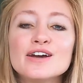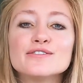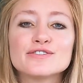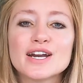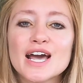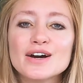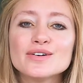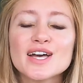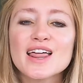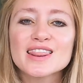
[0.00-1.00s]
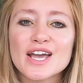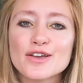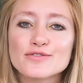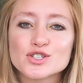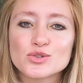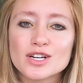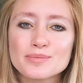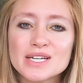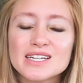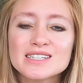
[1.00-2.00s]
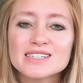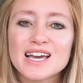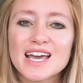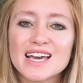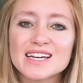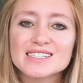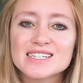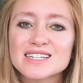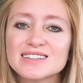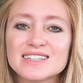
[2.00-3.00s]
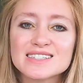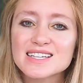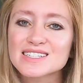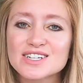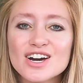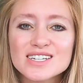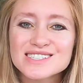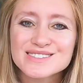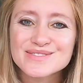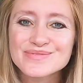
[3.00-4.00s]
For now, thank you for joining me, and let's get talking.